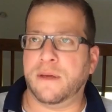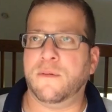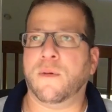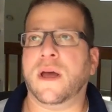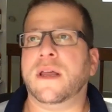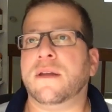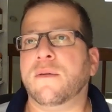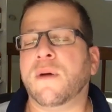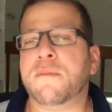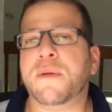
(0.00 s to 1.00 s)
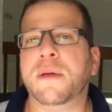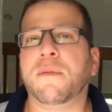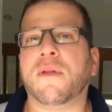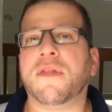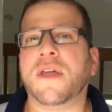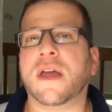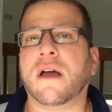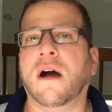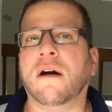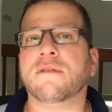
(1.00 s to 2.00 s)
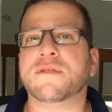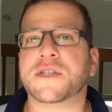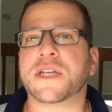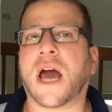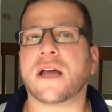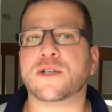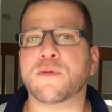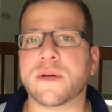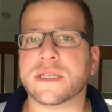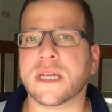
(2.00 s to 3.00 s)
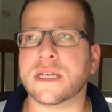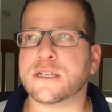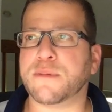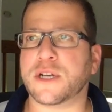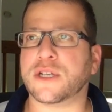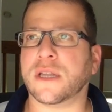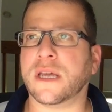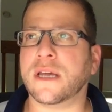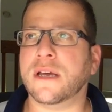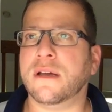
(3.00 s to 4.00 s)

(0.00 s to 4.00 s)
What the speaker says: when people think of Scotch whiskey, especially